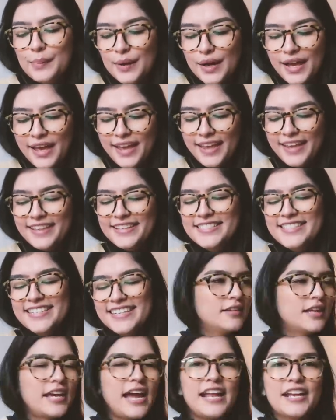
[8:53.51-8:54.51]
but
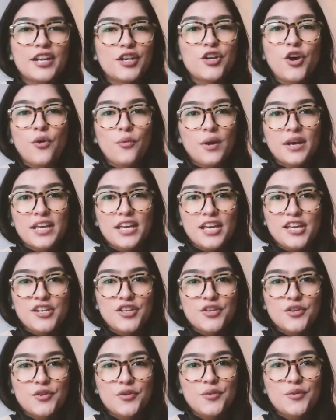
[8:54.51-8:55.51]
like I didn't know what he
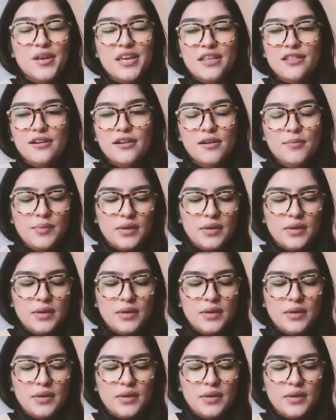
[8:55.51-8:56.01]
knew either,